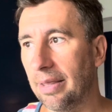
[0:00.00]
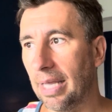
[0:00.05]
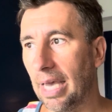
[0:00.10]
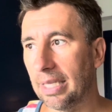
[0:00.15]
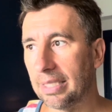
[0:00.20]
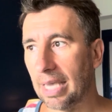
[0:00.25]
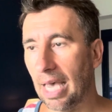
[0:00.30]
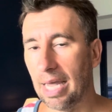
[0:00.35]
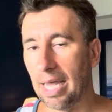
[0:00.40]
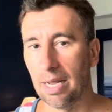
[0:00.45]

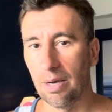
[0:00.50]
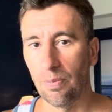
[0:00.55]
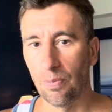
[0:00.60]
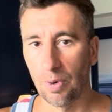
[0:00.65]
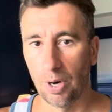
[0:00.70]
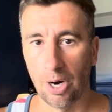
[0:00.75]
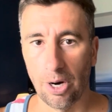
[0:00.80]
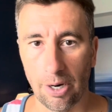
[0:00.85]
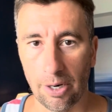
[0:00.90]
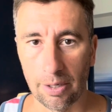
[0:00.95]
that's kind of
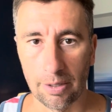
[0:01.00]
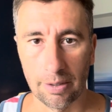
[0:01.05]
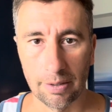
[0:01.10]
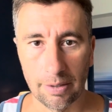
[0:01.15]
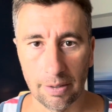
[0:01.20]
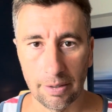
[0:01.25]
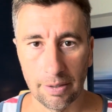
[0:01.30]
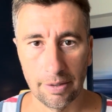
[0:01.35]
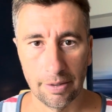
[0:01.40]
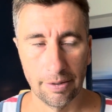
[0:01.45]
where
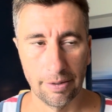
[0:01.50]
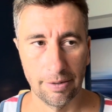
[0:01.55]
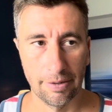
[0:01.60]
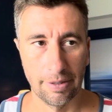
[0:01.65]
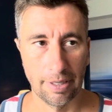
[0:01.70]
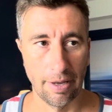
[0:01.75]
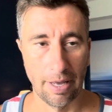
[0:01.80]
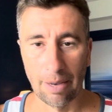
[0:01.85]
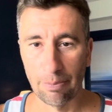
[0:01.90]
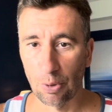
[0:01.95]

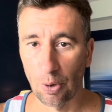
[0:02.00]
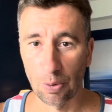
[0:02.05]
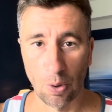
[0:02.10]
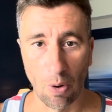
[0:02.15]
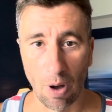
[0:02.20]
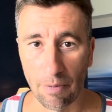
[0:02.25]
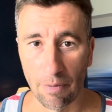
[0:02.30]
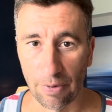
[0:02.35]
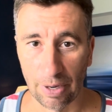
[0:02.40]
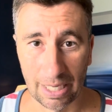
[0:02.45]
I'm going to go
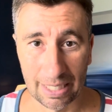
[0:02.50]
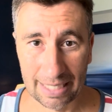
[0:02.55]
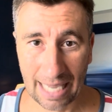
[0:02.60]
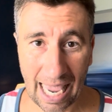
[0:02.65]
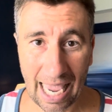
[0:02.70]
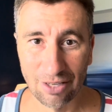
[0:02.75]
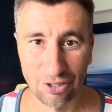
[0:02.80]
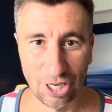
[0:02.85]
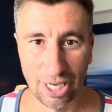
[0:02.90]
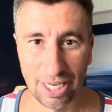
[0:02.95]
off on a
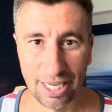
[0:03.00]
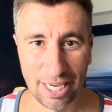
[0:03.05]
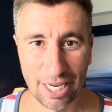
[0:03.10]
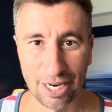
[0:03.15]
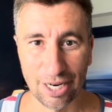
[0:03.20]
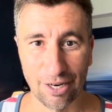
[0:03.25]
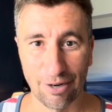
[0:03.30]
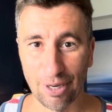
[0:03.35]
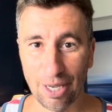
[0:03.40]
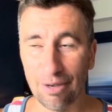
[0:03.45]
tangent
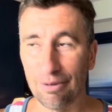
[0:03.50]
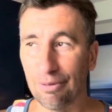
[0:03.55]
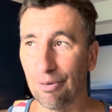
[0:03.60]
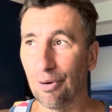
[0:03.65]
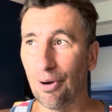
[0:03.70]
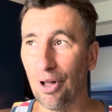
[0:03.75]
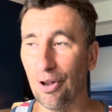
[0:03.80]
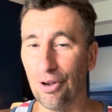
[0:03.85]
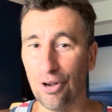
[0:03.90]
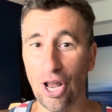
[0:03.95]
here and get
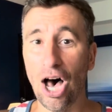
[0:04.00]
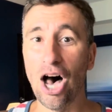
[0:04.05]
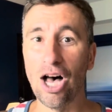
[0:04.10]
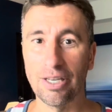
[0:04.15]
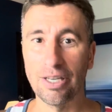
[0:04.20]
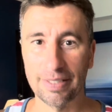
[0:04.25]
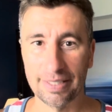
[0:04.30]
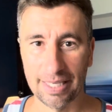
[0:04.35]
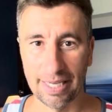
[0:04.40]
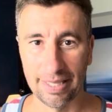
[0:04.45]

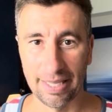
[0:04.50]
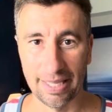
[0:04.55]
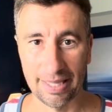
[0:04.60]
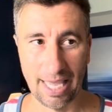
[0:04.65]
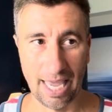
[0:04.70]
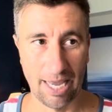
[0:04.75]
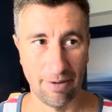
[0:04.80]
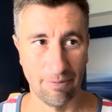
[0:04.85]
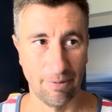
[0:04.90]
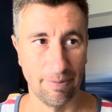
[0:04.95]
lost in the
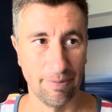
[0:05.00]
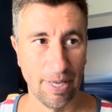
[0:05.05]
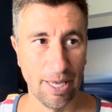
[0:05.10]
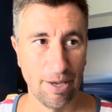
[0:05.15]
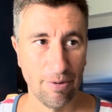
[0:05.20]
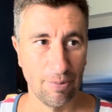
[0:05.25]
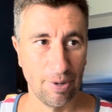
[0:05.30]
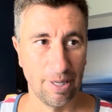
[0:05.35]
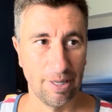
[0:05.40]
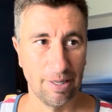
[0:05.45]
thing.
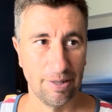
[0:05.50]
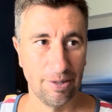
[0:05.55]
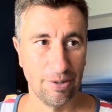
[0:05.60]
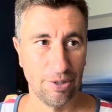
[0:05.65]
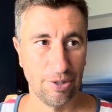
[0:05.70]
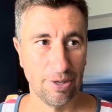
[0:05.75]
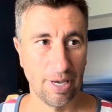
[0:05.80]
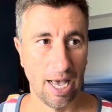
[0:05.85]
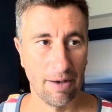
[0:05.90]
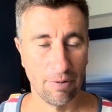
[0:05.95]
When
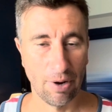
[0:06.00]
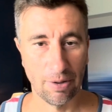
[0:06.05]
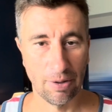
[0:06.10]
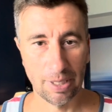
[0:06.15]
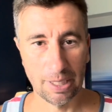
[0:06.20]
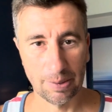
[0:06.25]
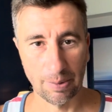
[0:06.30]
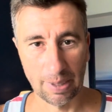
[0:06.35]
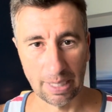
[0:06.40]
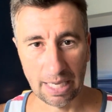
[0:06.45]
you have all
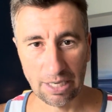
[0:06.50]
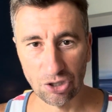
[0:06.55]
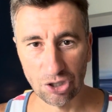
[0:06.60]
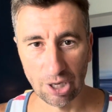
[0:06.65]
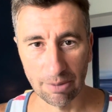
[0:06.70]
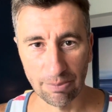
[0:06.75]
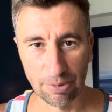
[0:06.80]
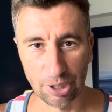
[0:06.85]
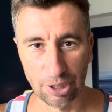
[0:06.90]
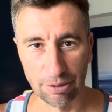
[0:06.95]
these
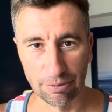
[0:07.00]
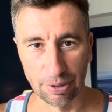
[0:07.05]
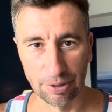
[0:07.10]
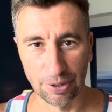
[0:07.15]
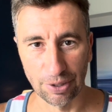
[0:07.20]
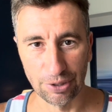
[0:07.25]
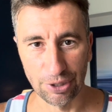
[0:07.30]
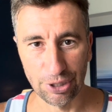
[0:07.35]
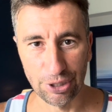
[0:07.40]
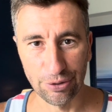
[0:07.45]
relationship gurus
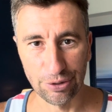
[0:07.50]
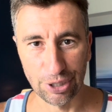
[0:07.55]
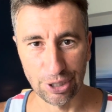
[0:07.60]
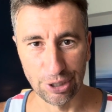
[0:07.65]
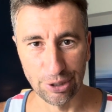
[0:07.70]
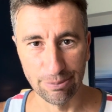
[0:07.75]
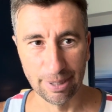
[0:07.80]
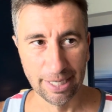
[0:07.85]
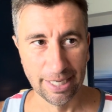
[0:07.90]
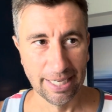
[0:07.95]
on
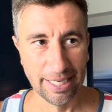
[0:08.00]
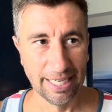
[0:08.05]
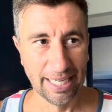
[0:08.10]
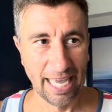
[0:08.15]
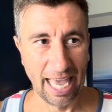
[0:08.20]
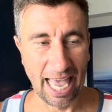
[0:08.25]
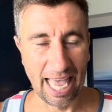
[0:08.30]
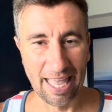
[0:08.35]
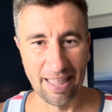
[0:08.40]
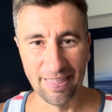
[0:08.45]
YouTube
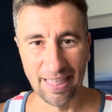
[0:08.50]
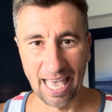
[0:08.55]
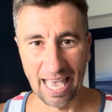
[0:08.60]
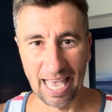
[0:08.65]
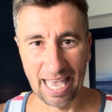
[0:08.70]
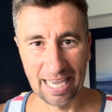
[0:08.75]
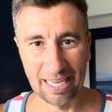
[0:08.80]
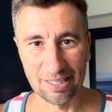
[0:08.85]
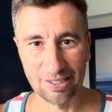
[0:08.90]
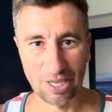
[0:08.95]
and
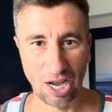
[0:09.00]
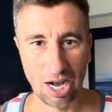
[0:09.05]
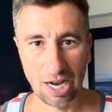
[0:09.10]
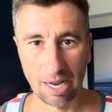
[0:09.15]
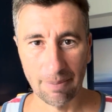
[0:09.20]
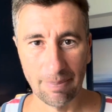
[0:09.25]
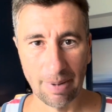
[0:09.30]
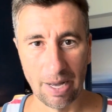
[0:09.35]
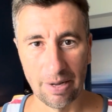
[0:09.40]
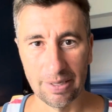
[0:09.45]
they
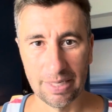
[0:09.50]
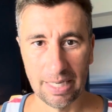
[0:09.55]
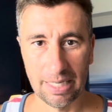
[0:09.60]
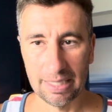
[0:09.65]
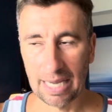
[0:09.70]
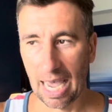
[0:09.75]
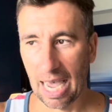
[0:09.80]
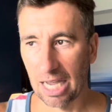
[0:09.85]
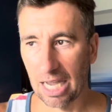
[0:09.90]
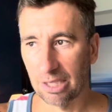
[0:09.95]
talk about
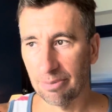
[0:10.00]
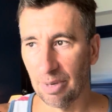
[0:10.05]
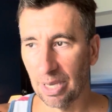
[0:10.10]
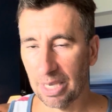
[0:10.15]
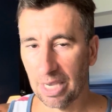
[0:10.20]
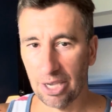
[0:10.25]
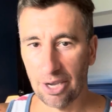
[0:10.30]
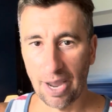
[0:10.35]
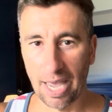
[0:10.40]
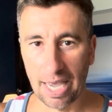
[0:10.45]
detachment,
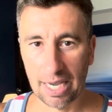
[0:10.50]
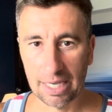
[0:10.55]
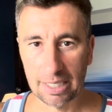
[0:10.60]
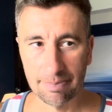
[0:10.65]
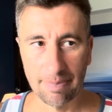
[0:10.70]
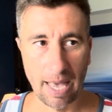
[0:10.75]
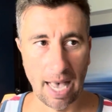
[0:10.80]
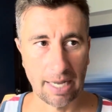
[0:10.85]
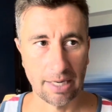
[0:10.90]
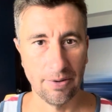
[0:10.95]
get your ex
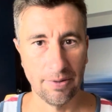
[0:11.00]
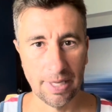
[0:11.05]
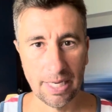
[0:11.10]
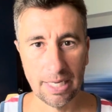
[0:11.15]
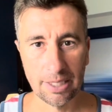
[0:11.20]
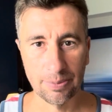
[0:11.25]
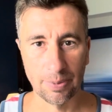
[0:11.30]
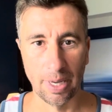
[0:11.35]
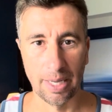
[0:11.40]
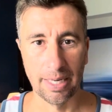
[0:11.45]
back, do
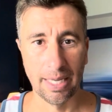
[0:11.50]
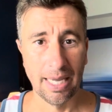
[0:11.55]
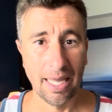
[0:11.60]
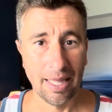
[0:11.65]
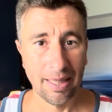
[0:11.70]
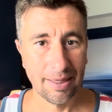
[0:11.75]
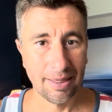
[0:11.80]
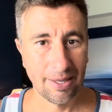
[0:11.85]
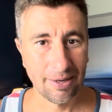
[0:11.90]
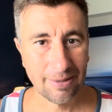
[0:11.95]
this one,
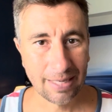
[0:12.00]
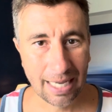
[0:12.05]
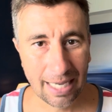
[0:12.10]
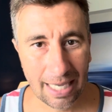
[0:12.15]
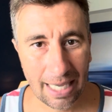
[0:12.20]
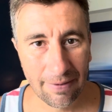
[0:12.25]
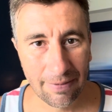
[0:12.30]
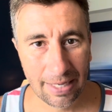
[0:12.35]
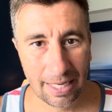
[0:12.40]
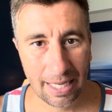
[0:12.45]
they're not
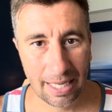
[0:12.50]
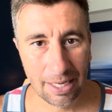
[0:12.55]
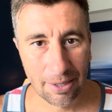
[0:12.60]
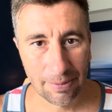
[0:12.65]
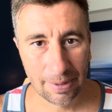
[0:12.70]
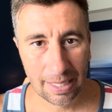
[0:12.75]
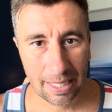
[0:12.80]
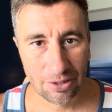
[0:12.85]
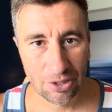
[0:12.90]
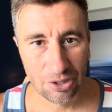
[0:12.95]
even in a
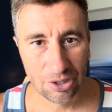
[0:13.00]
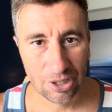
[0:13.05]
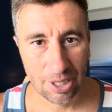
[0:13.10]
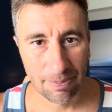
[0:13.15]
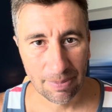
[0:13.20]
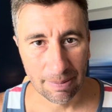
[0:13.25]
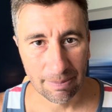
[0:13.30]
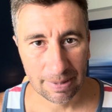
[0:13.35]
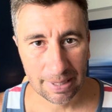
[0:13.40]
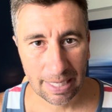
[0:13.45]

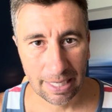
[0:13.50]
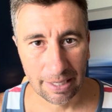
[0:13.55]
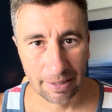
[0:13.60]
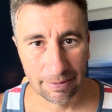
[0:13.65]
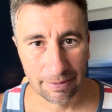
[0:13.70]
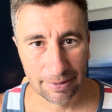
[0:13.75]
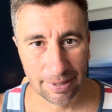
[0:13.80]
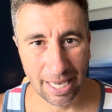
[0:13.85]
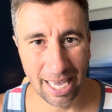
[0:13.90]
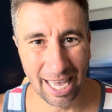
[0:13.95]
relationship themselves.